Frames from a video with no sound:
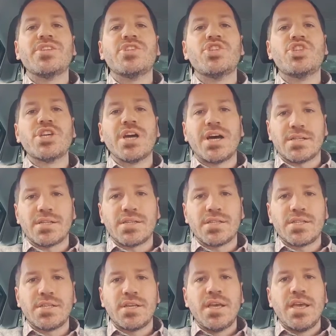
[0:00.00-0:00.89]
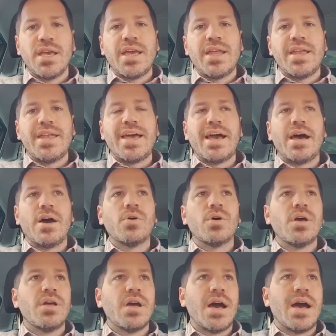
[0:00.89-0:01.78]
adjust.
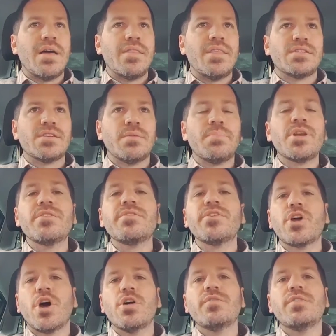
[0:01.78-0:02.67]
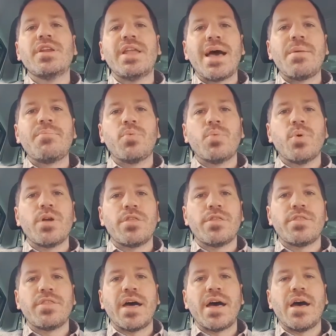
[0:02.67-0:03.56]
Now, there's a bit of an overlap
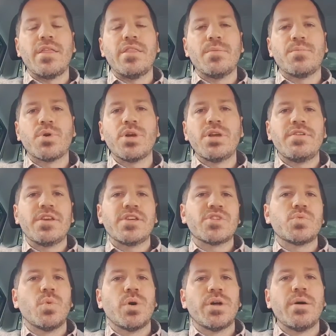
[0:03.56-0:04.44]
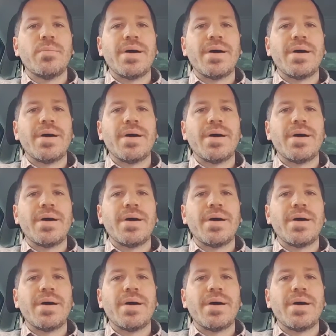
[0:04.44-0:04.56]
with the previous one